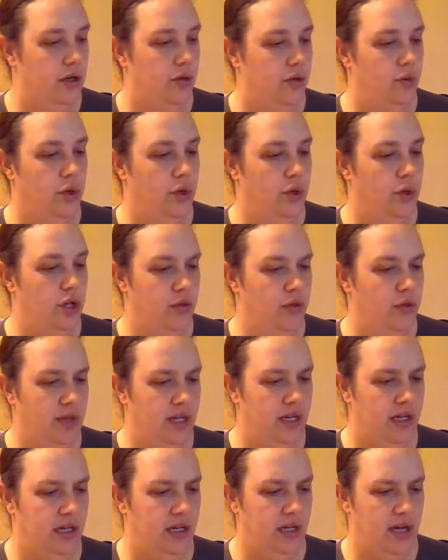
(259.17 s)
What do you
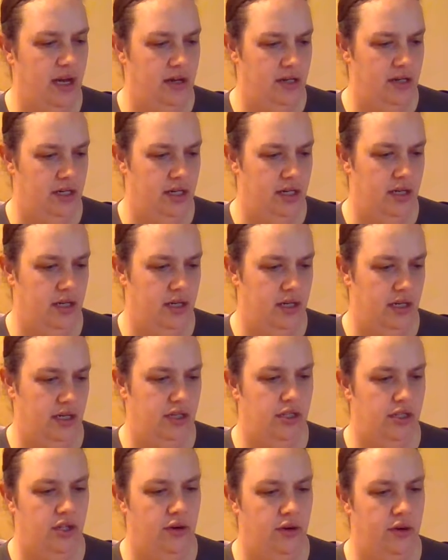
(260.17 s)
mean, how did he
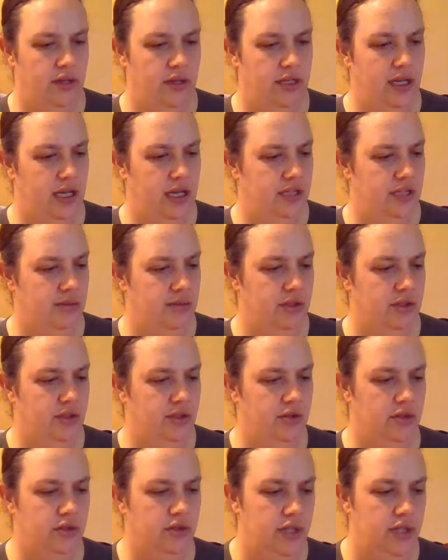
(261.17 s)
do it? Asked Miss
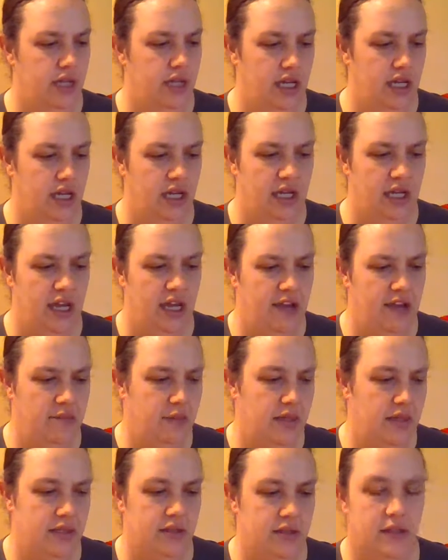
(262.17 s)
Jules. He gave
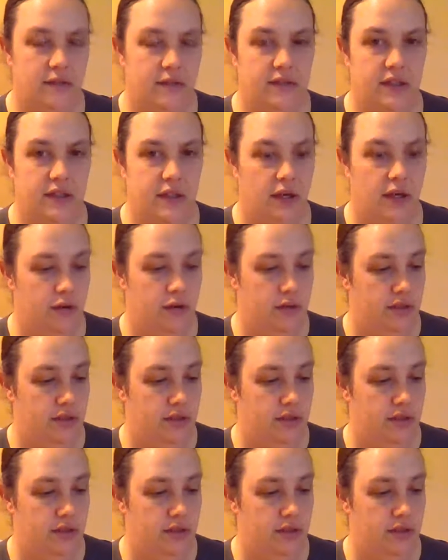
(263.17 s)
Miss Zarves a note.